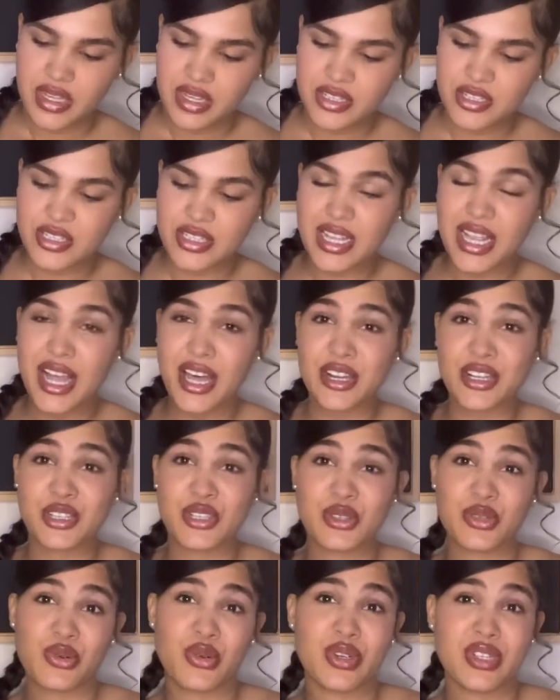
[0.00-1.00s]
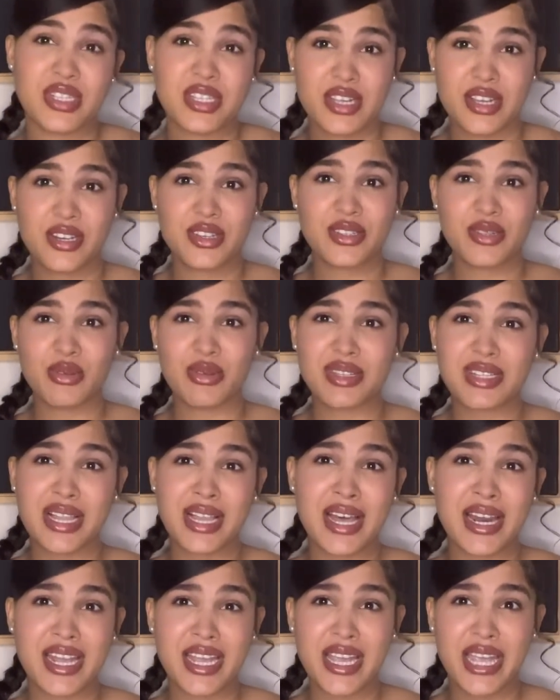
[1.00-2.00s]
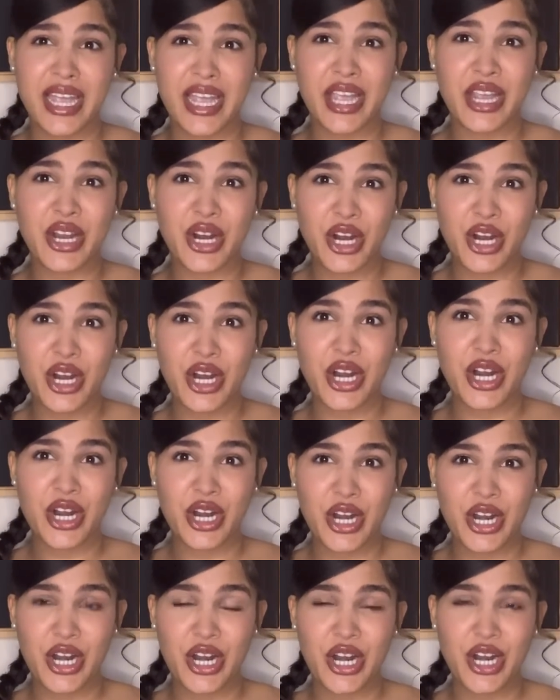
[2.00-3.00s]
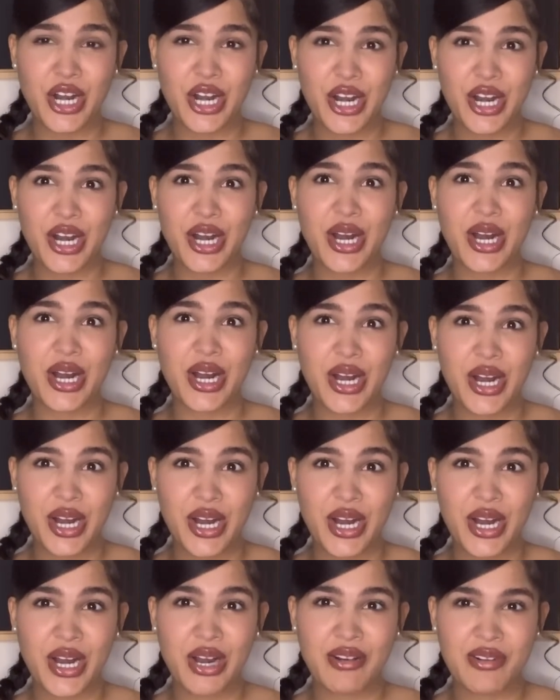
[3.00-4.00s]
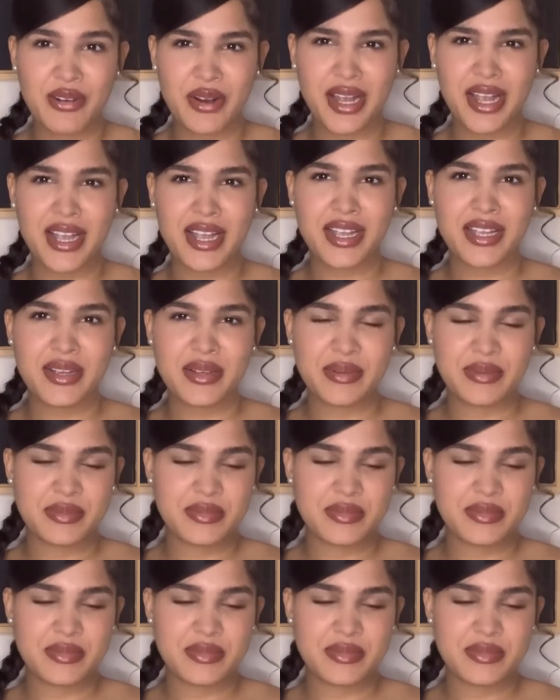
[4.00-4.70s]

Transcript: There's a lot of swords here, so it's a lot of air, right?